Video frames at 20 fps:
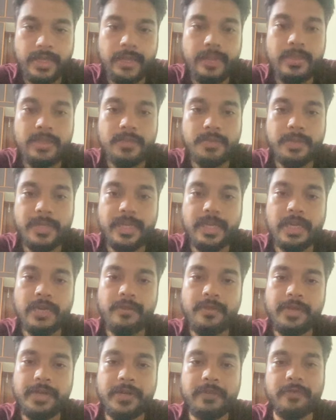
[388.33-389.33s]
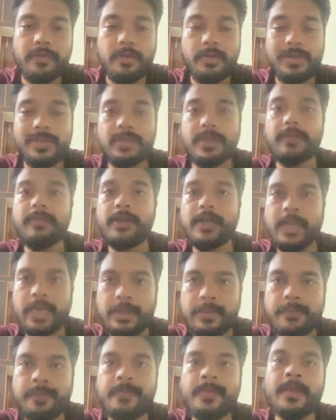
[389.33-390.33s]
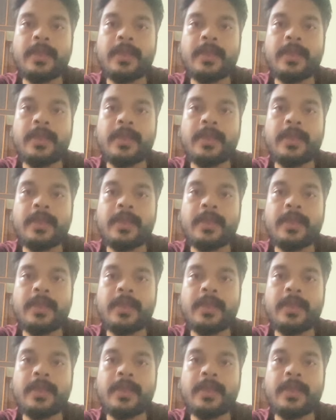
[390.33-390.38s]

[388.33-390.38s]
And that's pretty convenient for me. So every time,